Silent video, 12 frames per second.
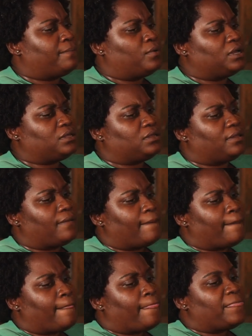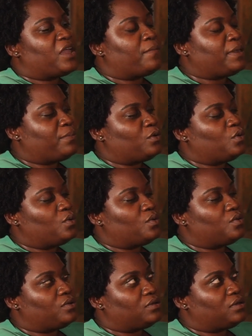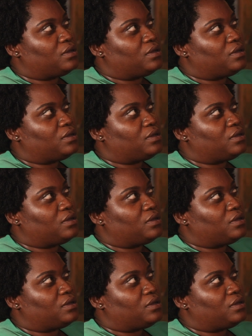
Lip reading: But there are people who